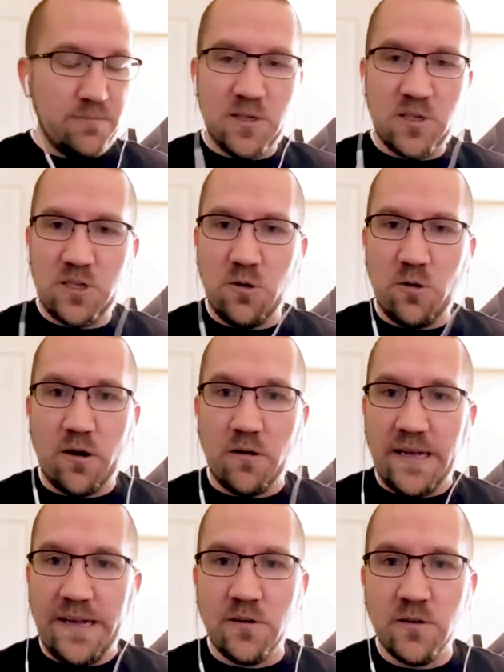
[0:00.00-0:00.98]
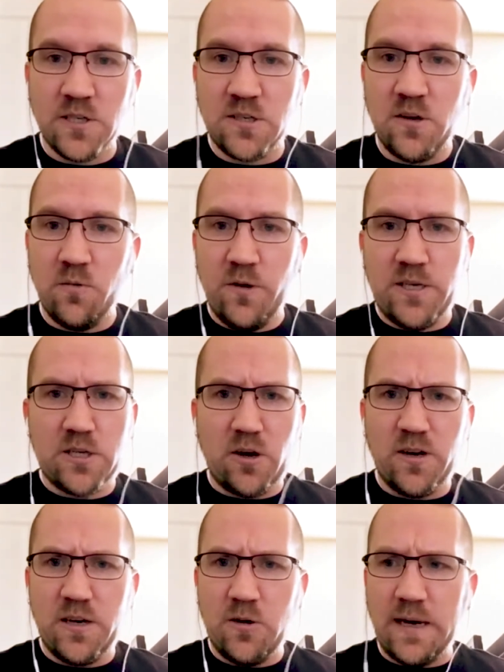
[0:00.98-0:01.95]
steward our leaders. We
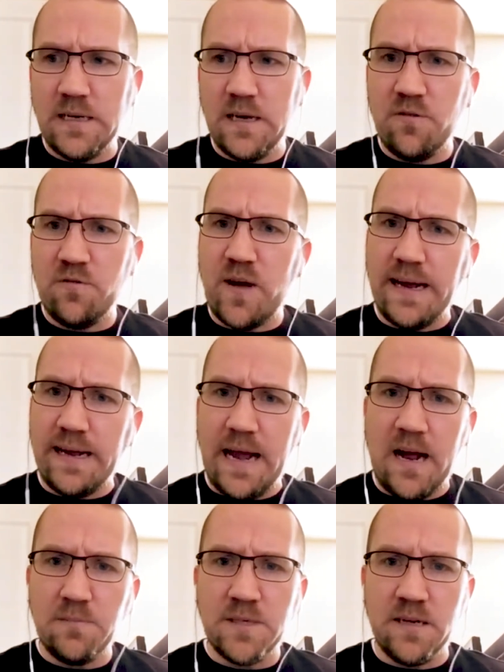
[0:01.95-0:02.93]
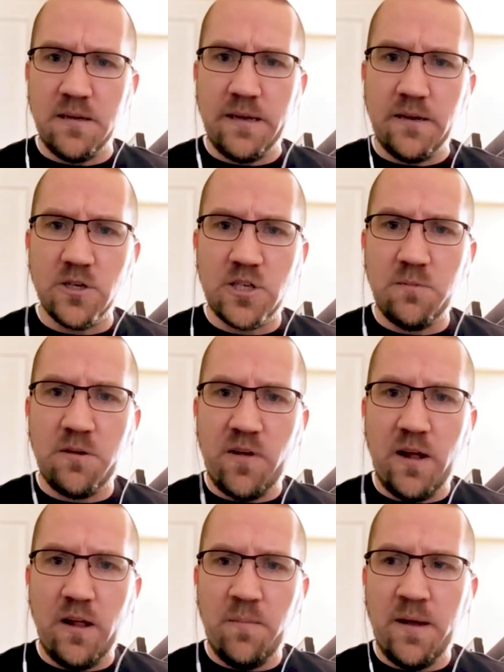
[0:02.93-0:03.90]
started to identify gaps in leadership
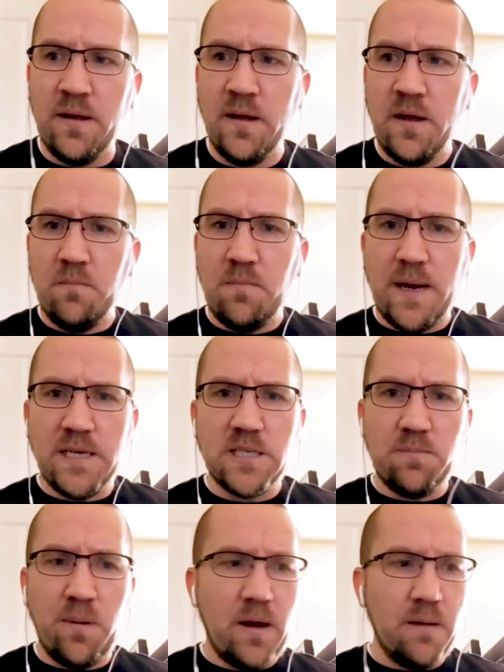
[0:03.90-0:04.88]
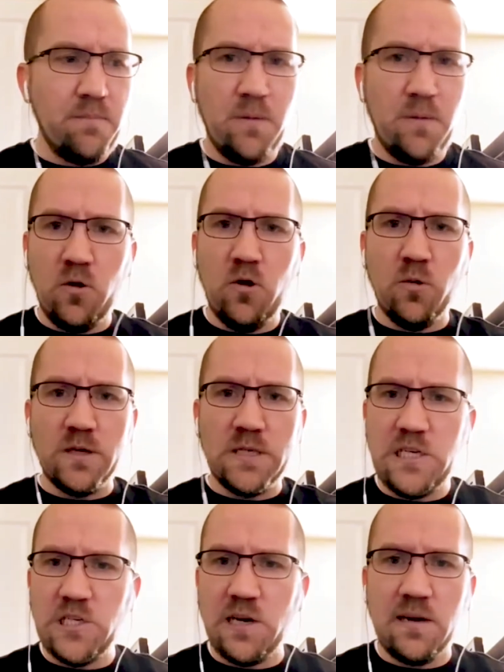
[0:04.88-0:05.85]
development based upon people who were
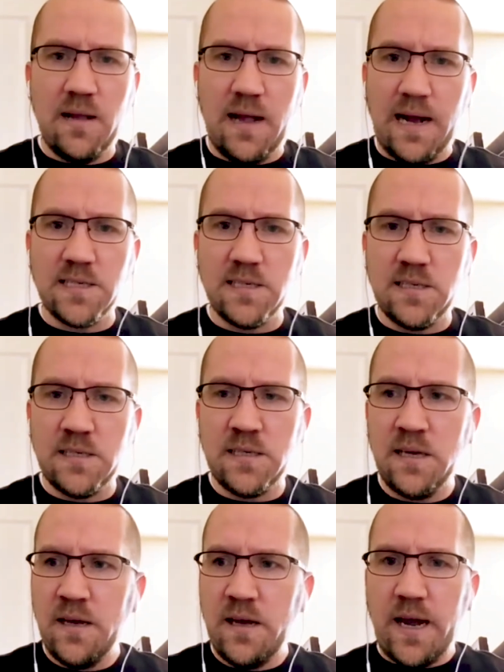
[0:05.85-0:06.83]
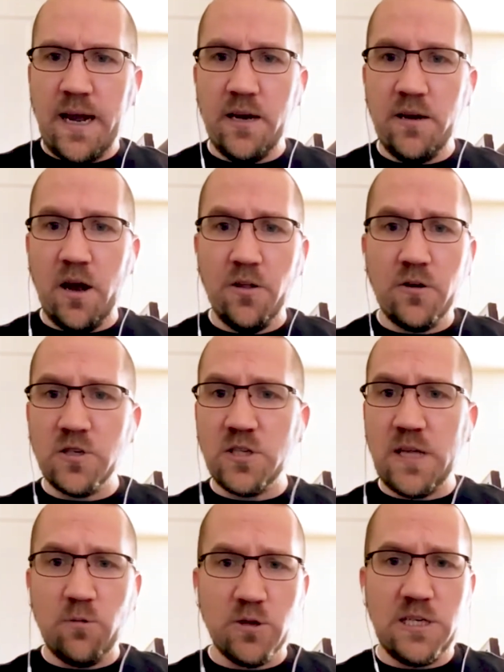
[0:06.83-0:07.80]
teaching classes and others
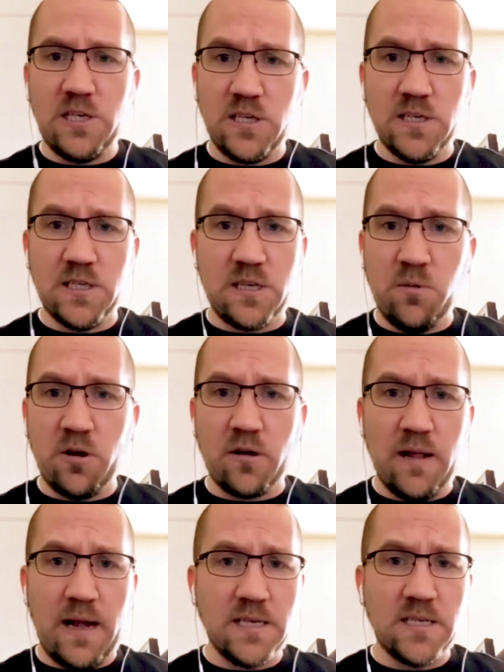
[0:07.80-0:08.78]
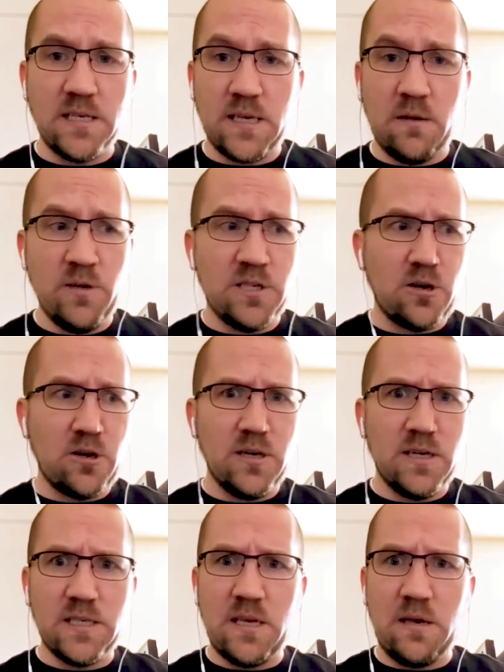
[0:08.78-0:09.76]
that were teaching similar classes, and we
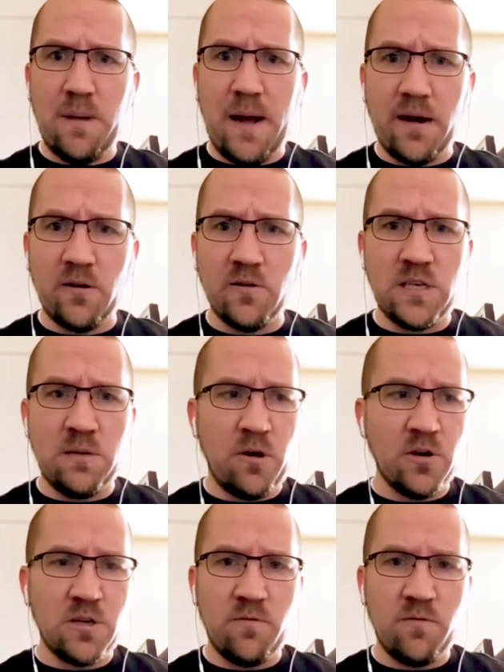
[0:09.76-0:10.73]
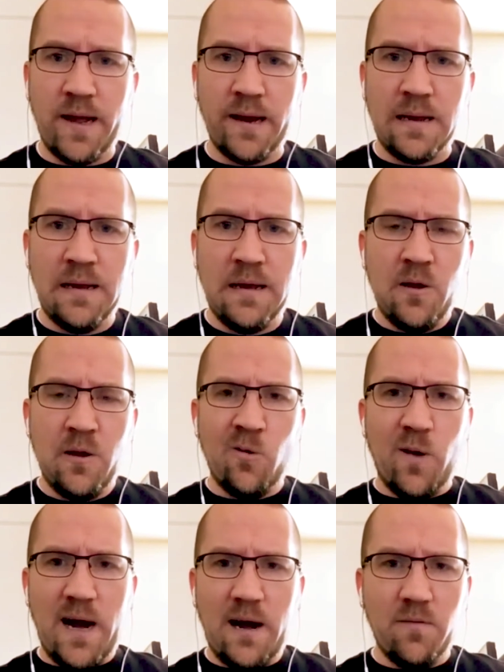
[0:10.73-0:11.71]
started to see patterns emerge of like,
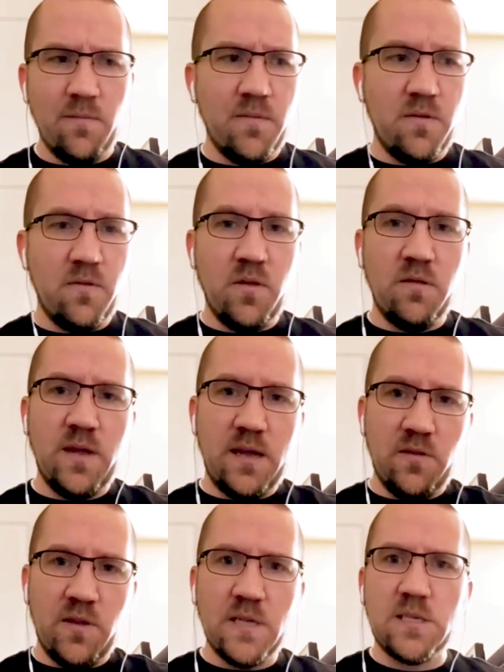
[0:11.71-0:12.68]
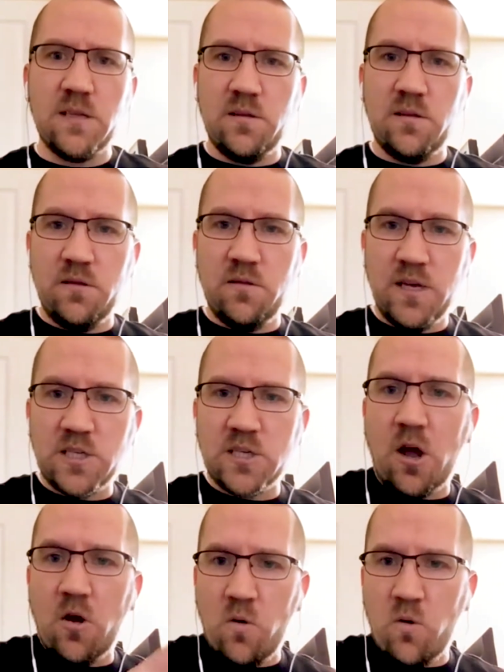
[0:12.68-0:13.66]
wow, this
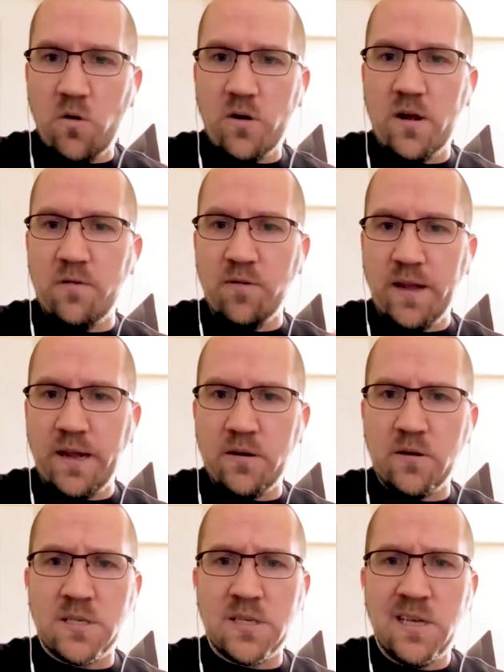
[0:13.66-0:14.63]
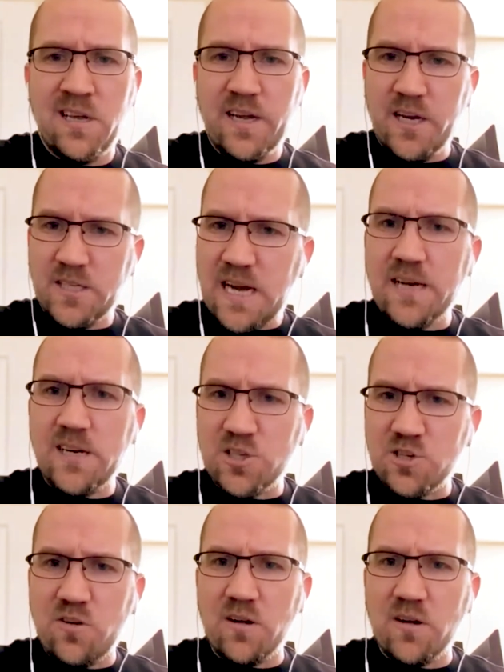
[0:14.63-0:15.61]
cohort of leaders is kind of
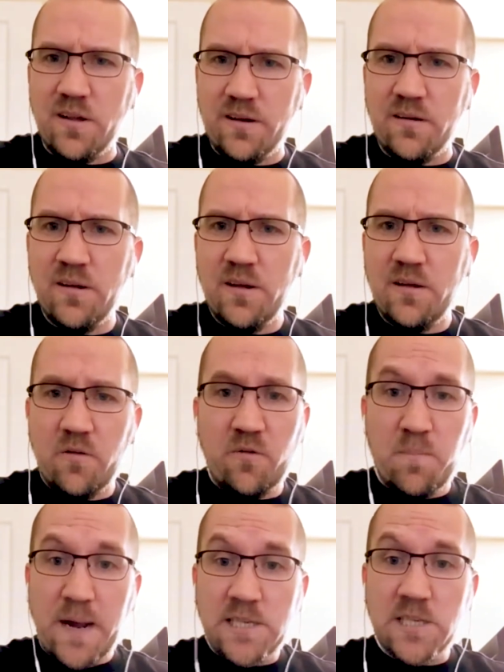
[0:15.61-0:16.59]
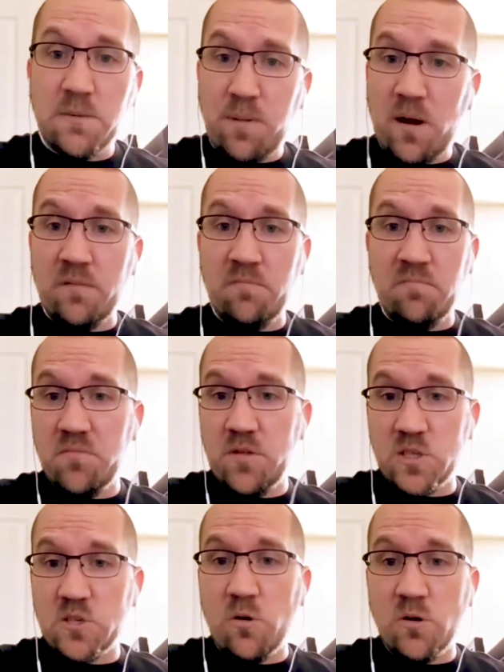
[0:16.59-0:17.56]
struggling based upon the
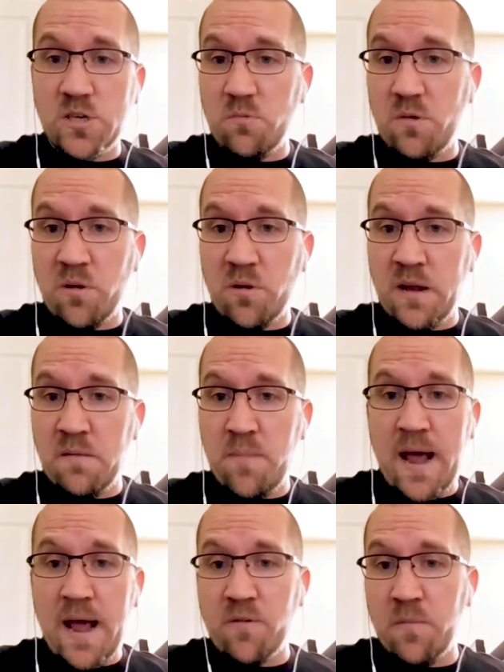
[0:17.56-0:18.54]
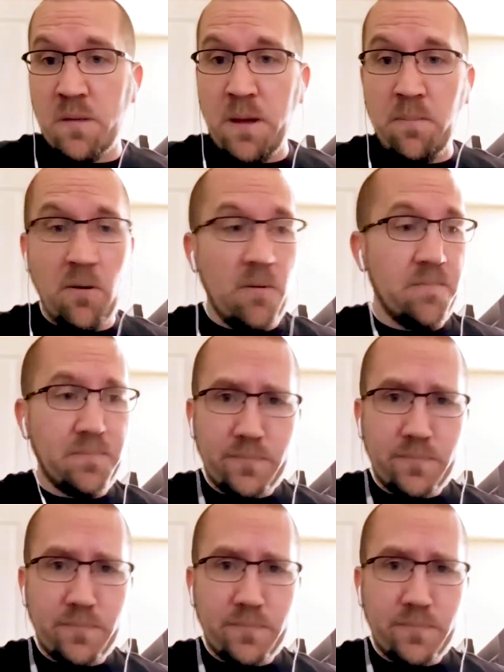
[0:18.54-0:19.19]
scores that we were getting back from the people.